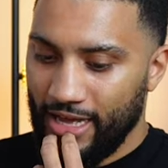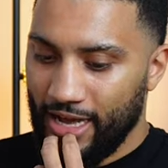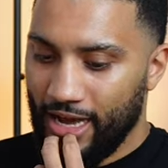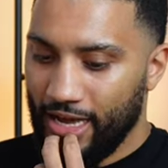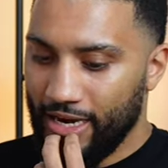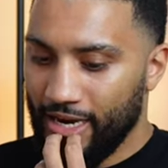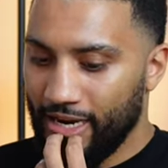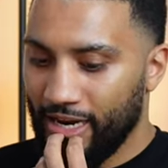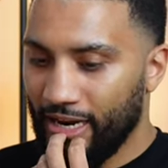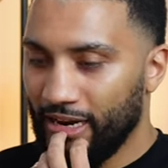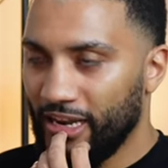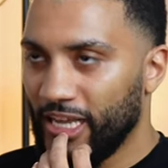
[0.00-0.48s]

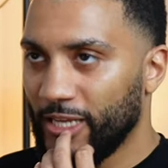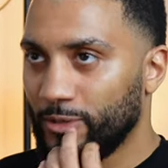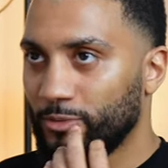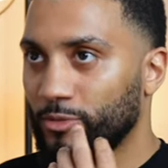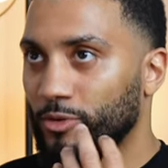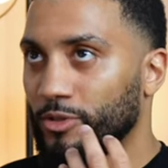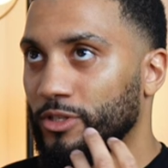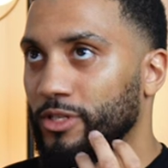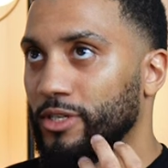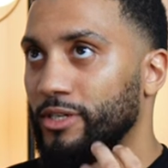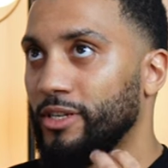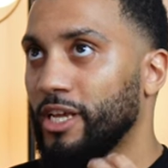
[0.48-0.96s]
then that leads
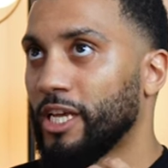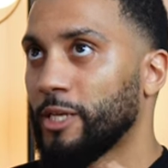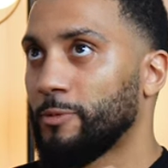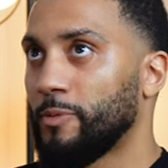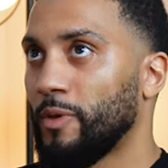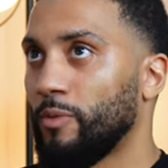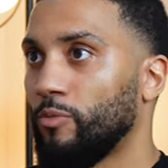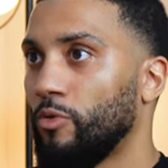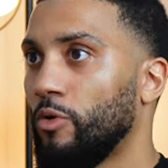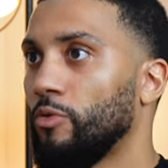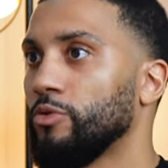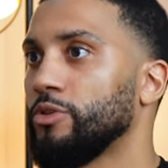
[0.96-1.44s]
me on to the next
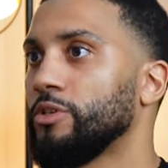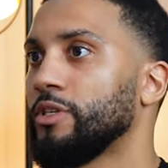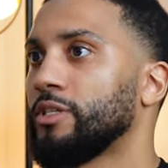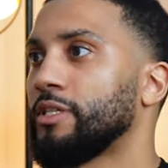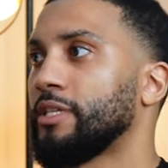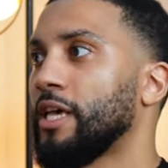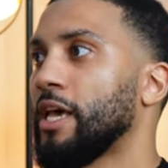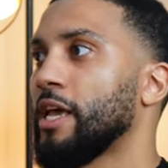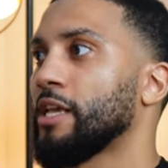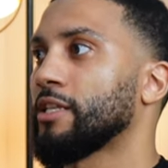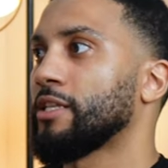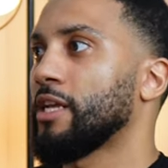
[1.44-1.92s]
bit. What would you
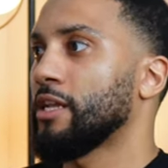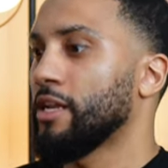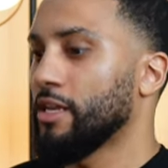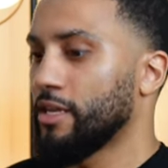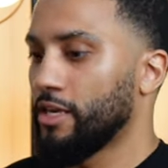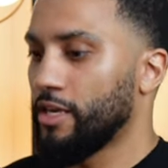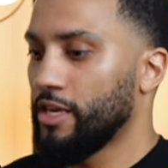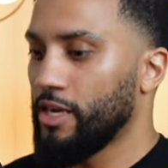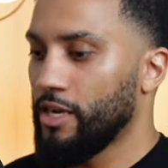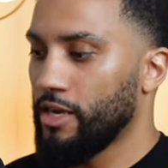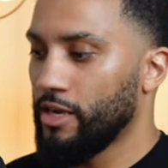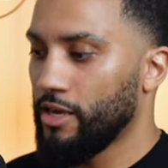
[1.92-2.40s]
say is like the
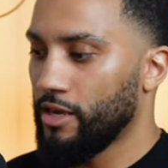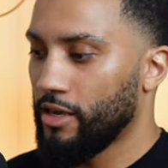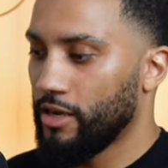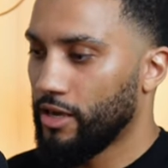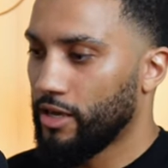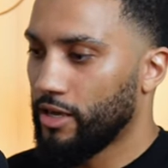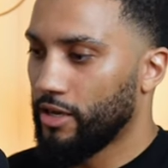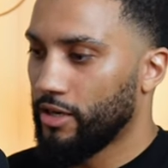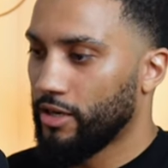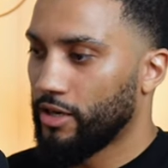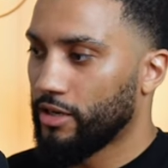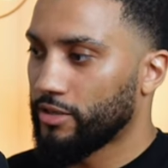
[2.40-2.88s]
key
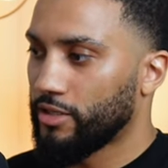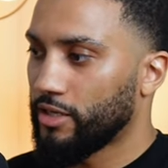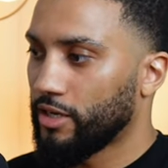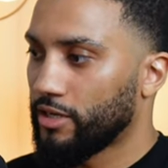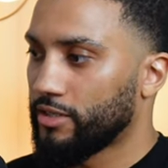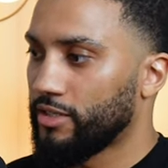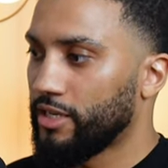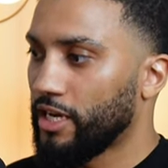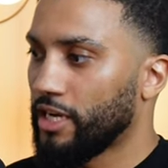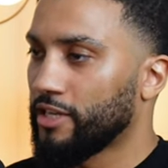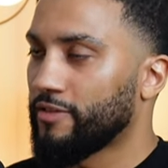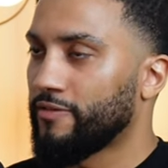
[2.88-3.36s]

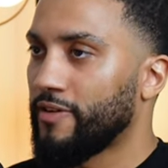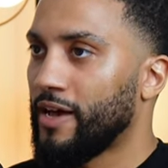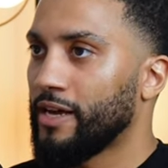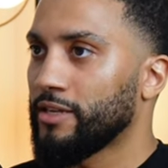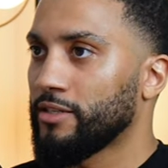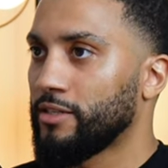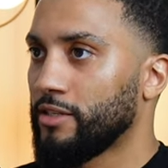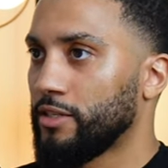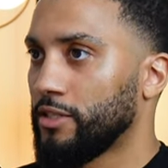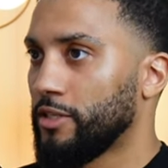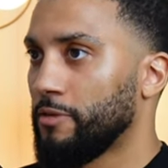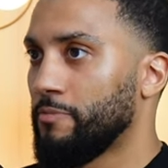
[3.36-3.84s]
success
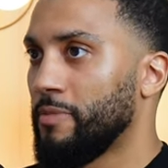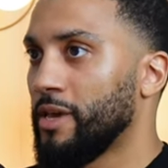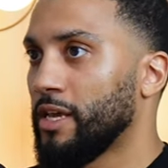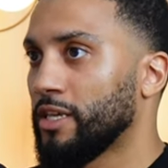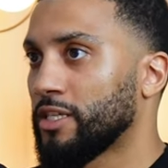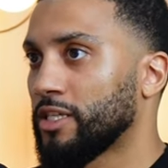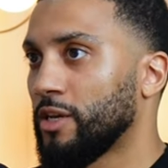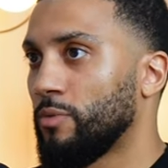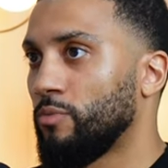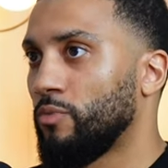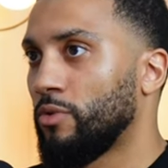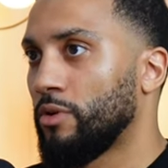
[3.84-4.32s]
factors to
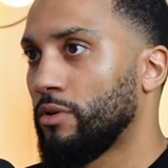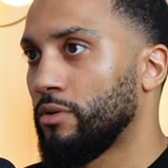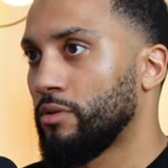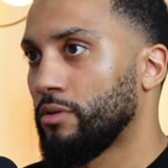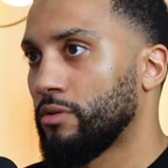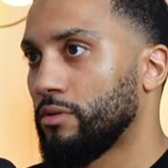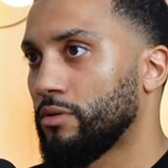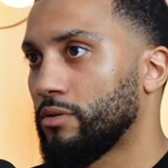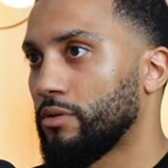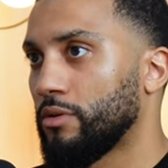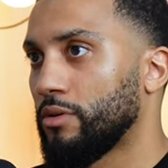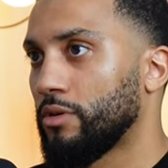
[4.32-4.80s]
make
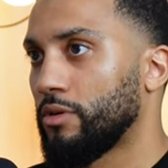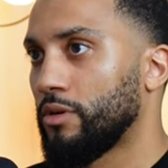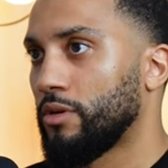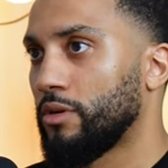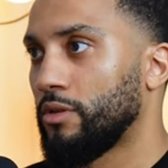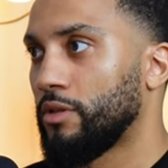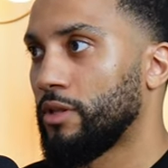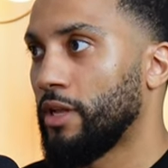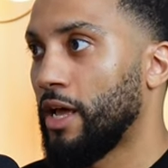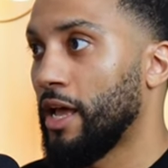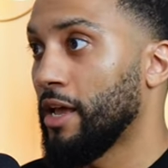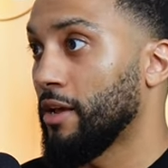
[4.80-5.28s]
someone
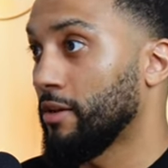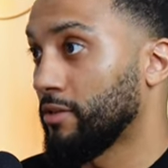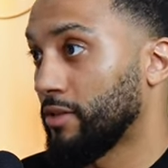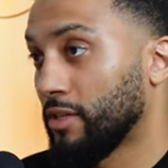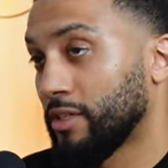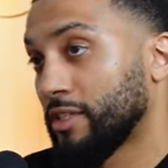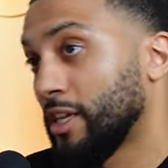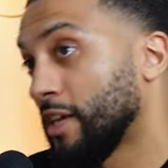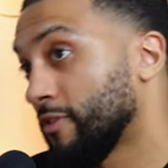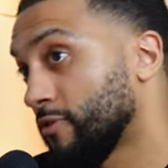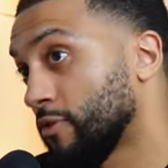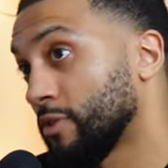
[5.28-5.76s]
like
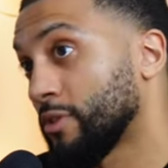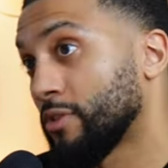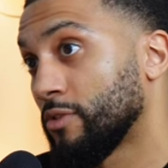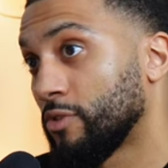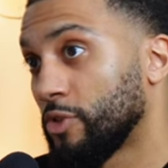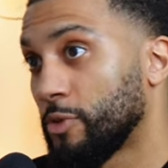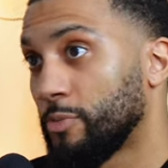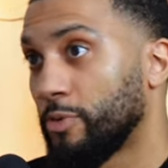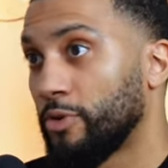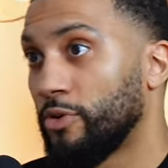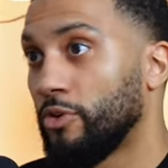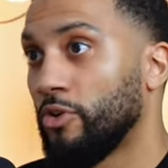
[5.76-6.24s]
successful as an
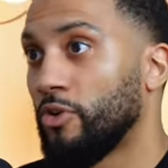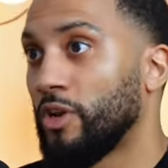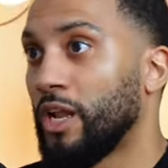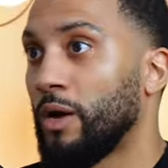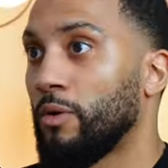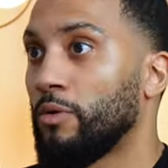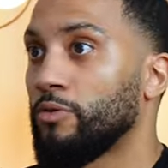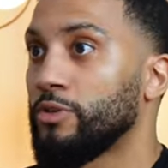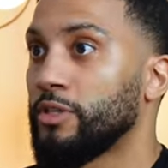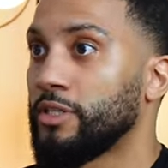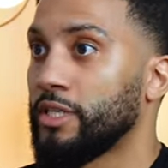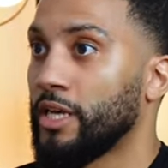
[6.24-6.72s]
entrepreneur?
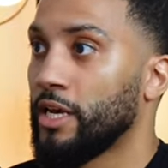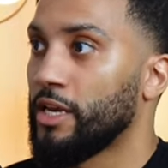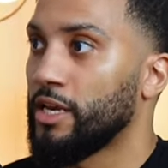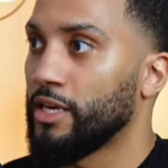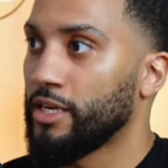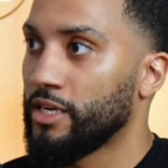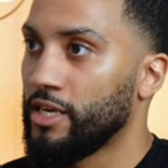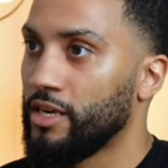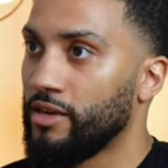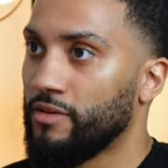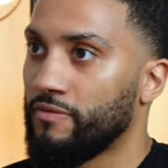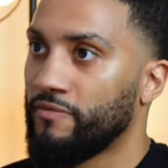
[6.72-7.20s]
Like what would you say are
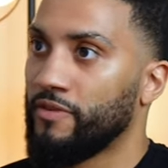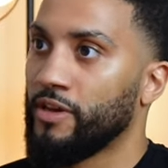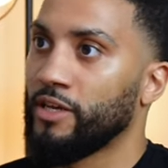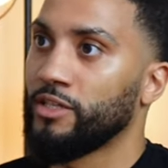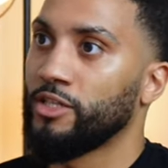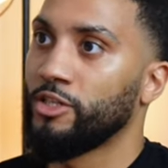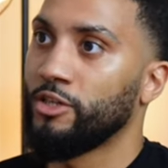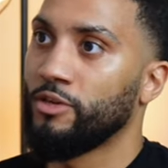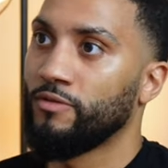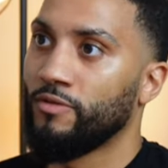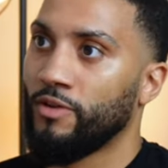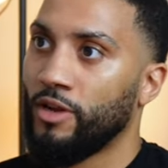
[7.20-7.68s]
the key
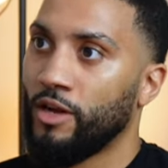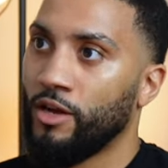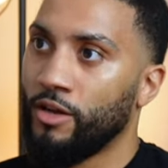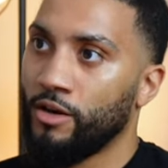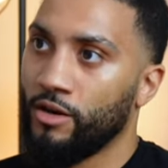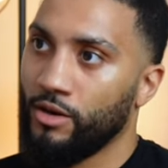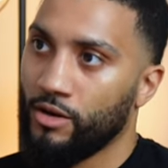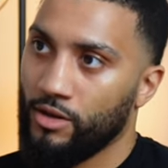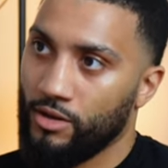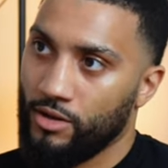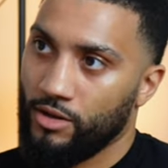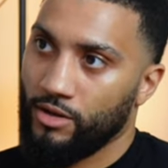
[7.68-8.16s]
things that you've
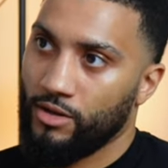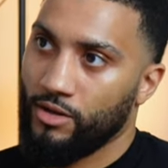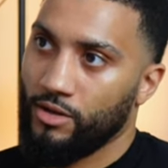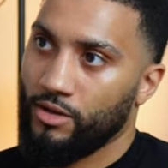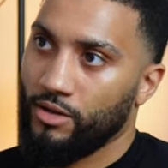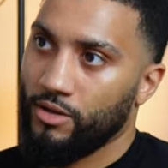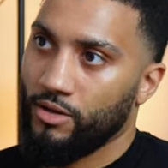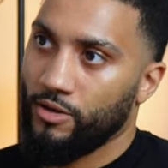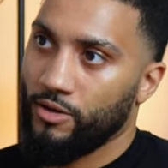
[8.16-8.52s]
learned? Yeah,